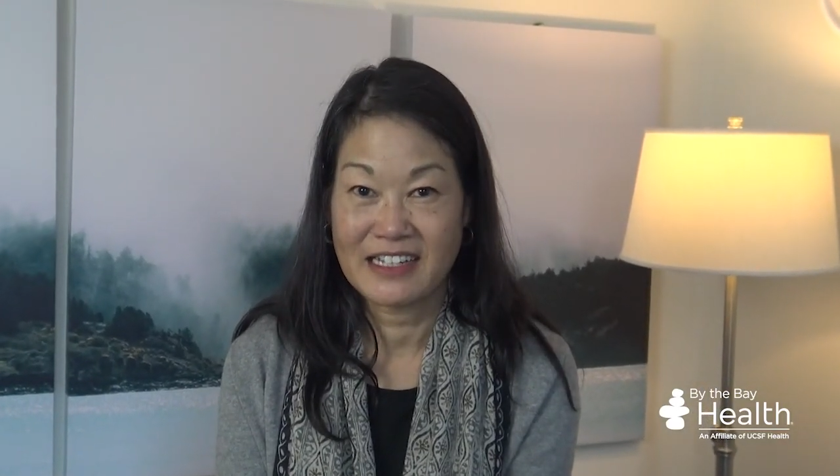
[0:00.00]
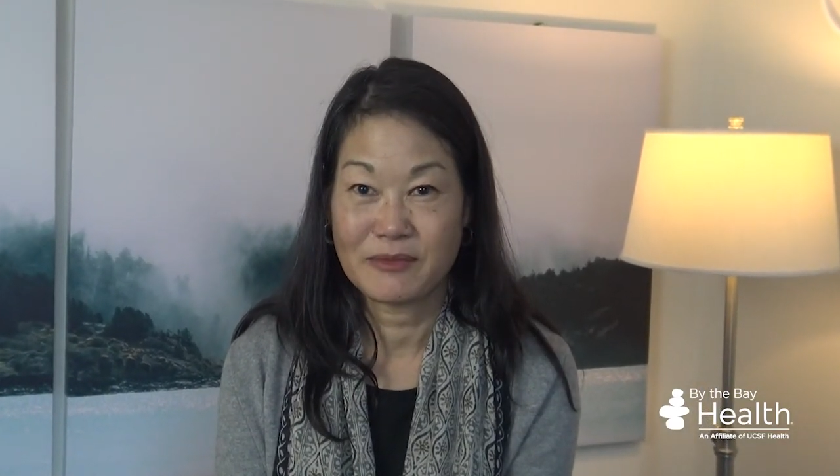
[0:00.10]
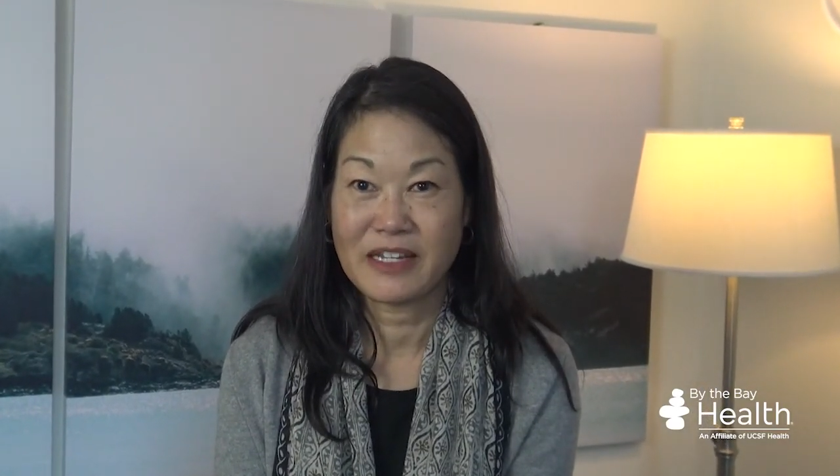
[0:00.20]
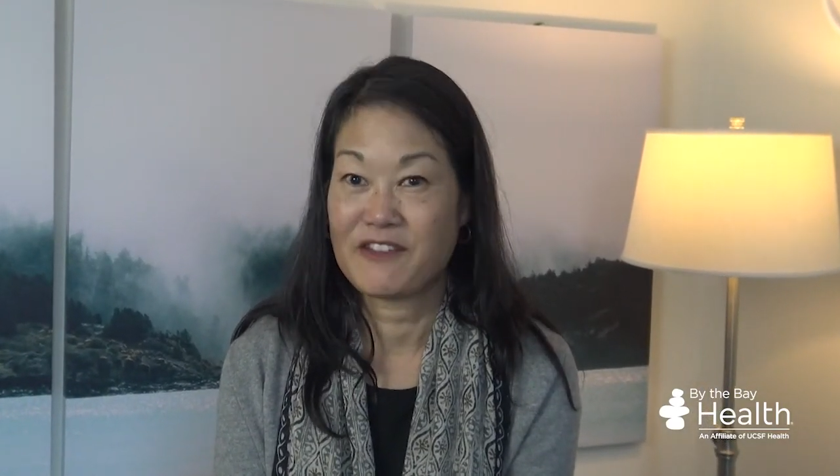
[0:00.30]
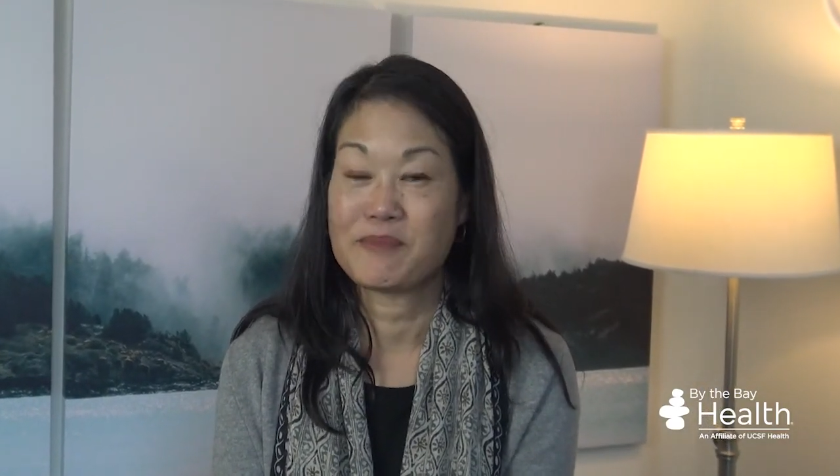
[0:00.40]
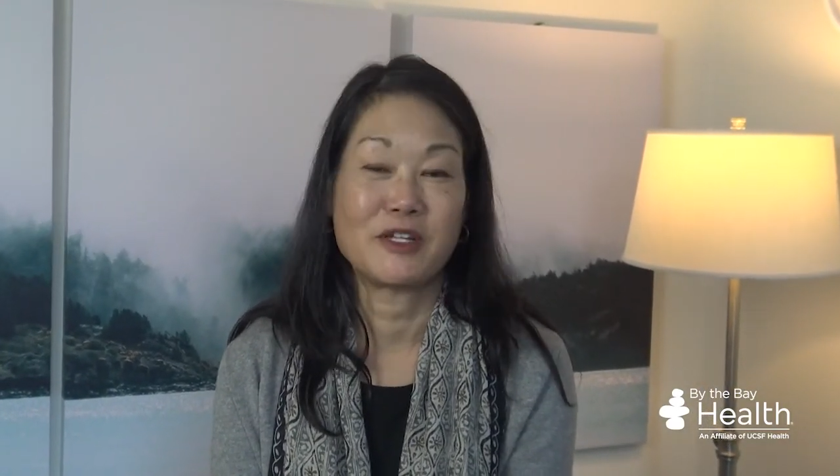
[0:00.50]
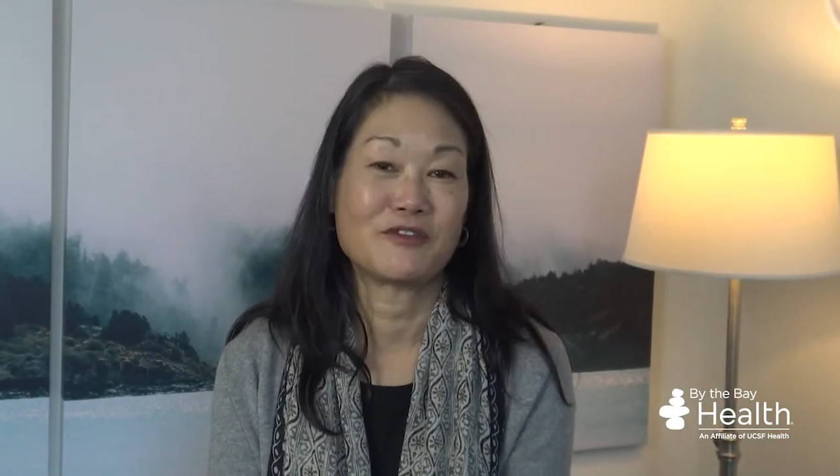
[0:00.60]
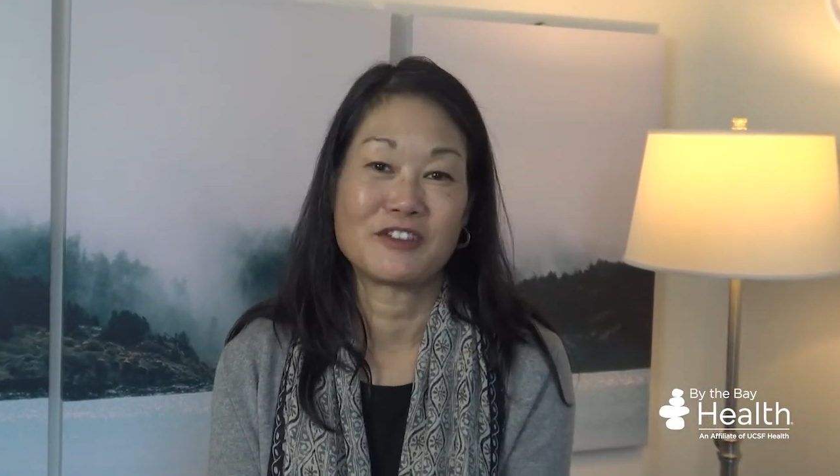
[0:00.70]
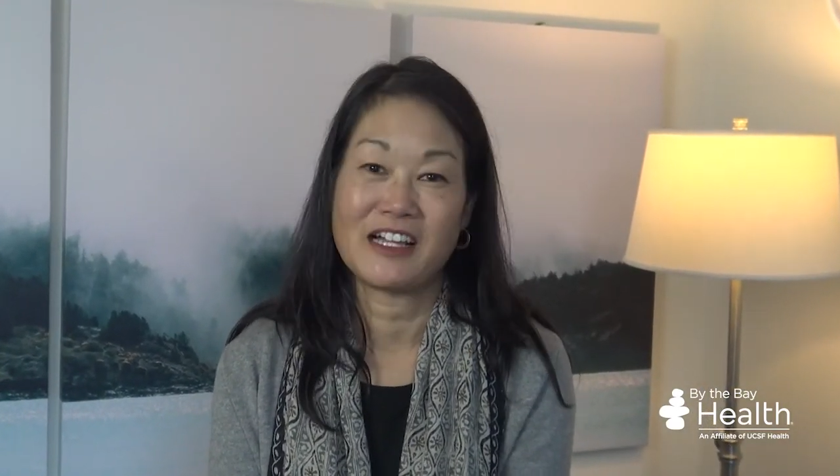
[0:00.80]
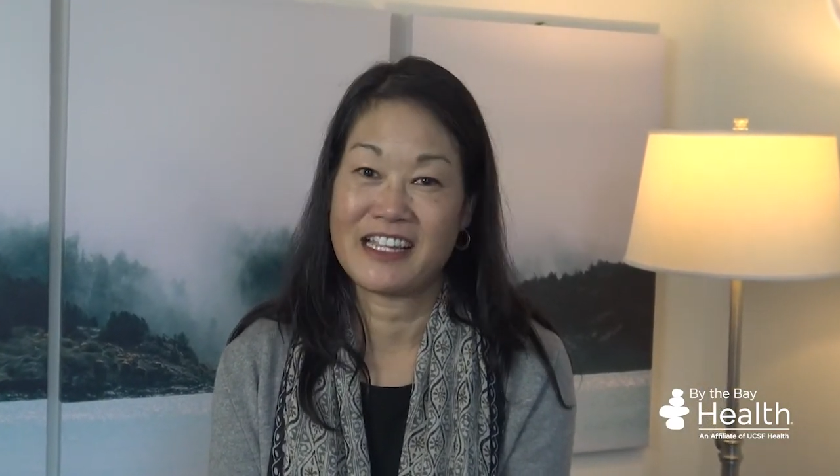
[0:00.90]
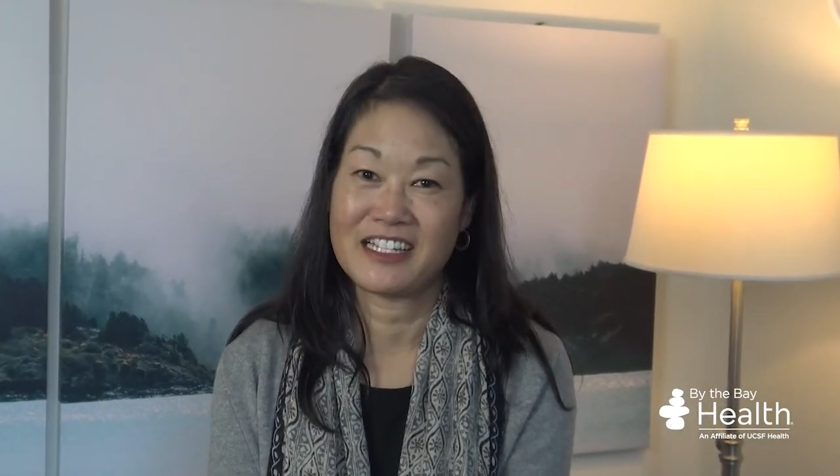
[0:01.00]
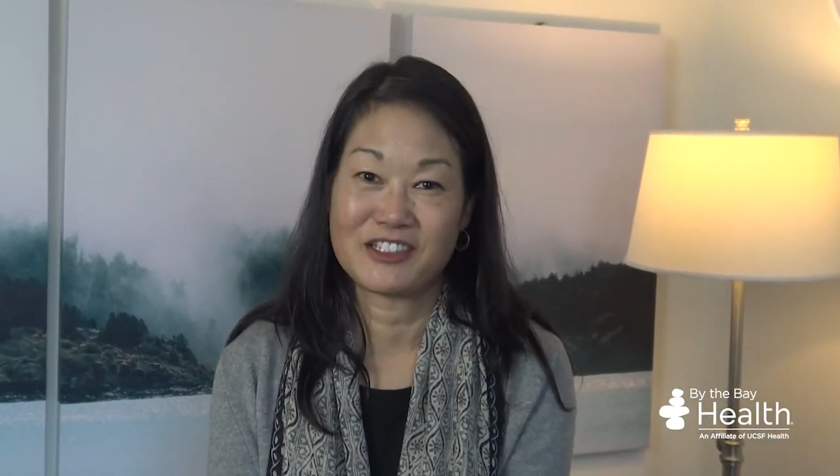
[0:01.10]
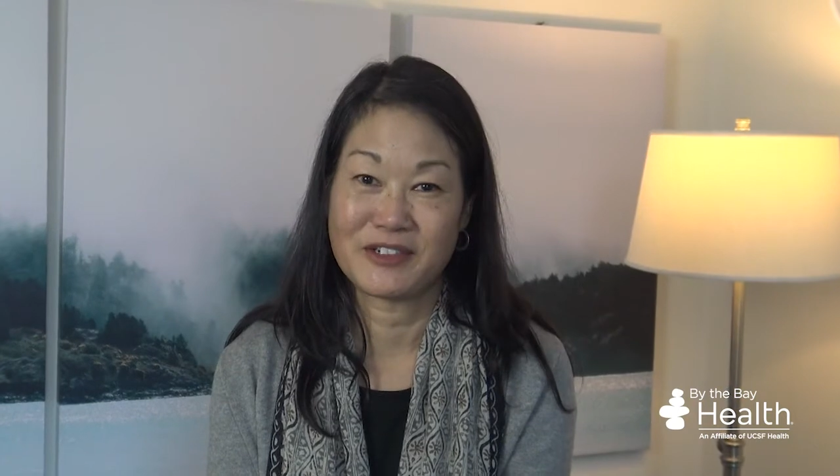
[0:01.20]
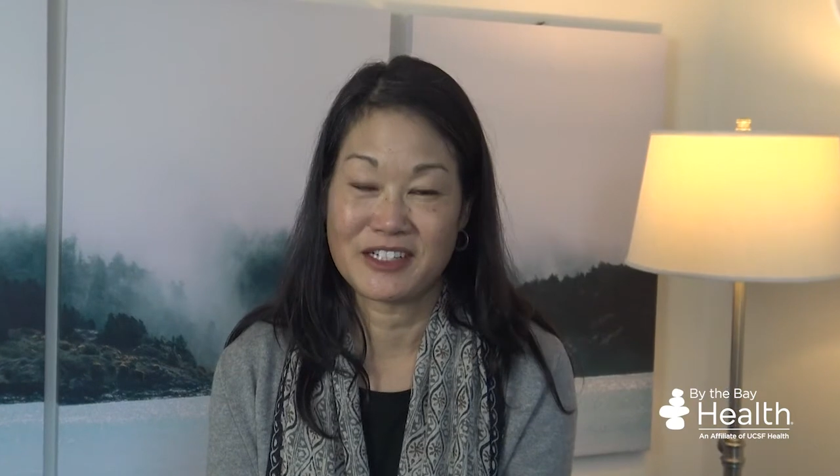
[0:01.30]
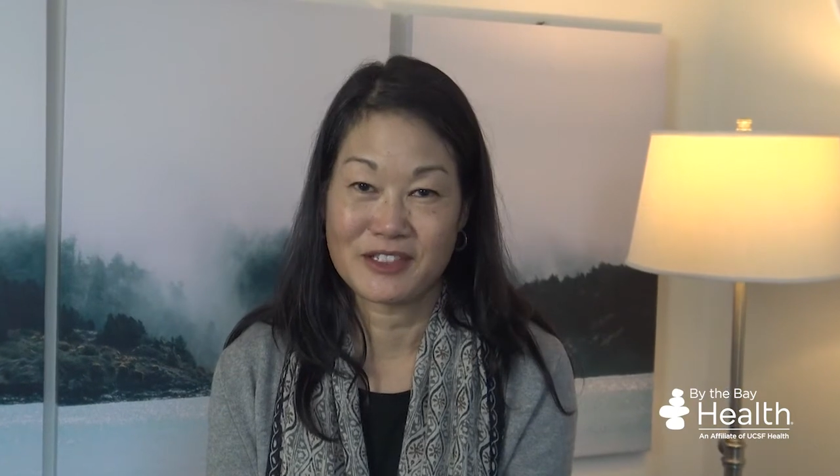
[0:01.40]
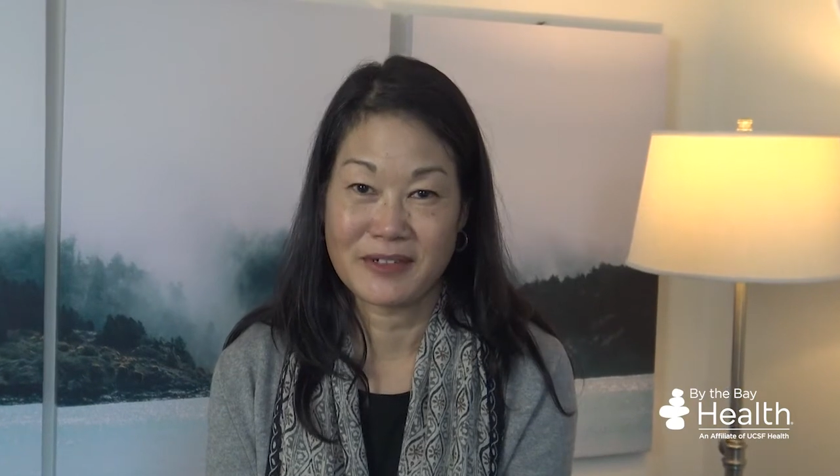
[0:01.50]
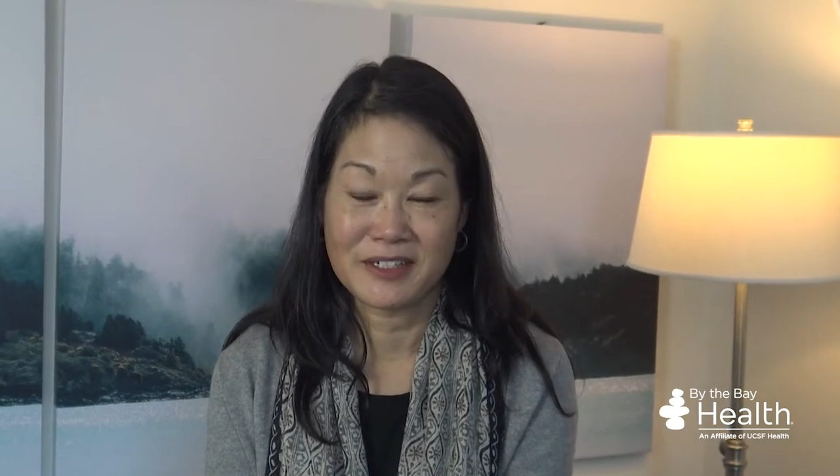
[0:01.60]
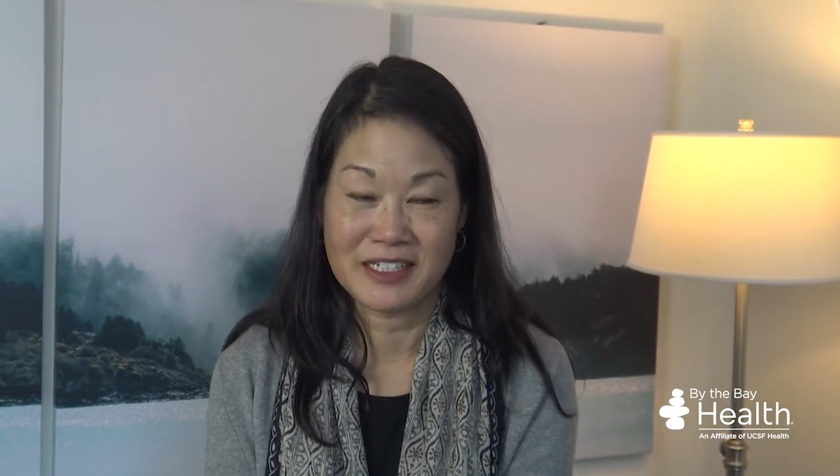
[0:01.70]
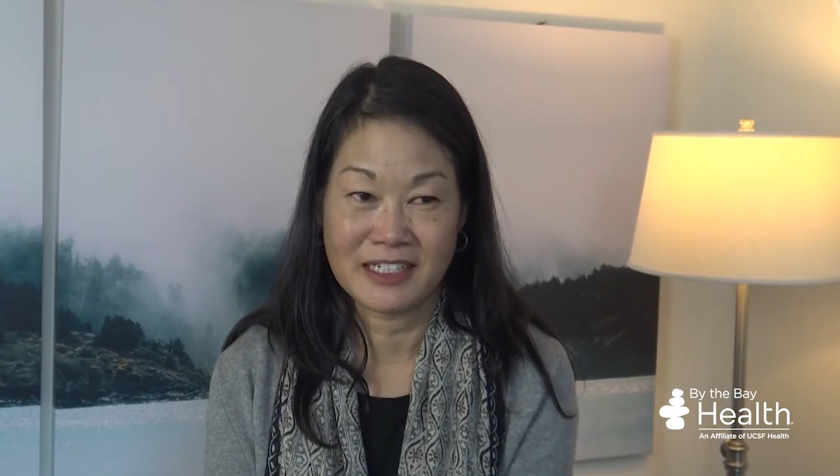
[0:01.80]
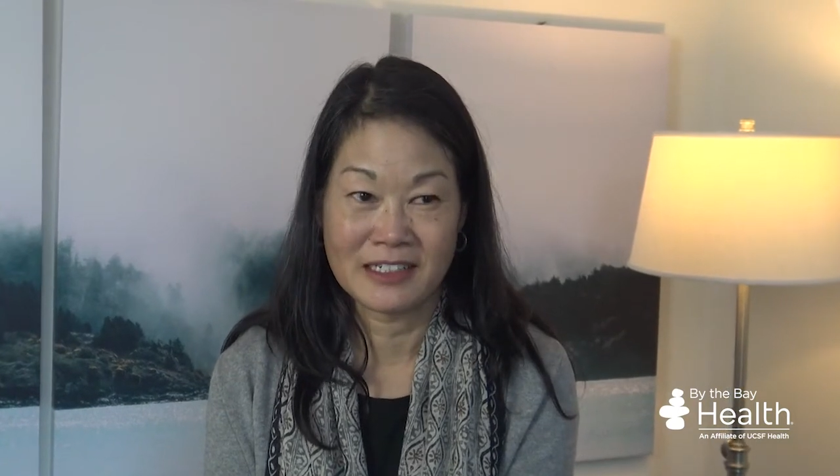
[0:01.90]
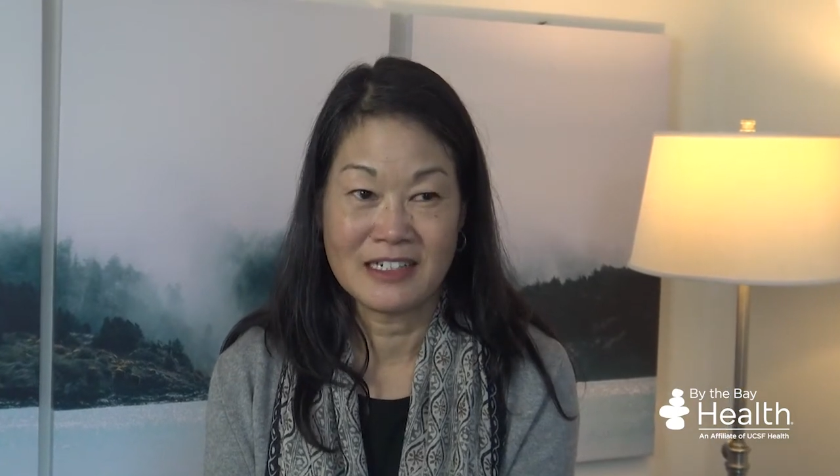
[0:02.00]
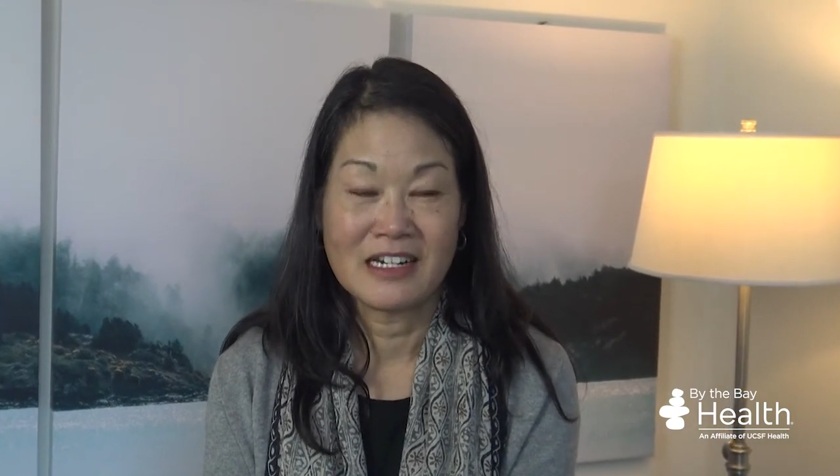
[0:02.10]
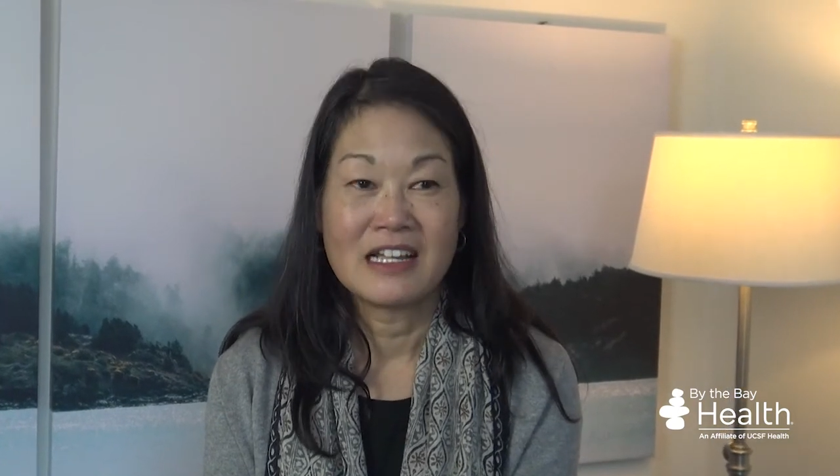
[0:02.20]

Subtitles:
and we have beautiful hiking trails around here.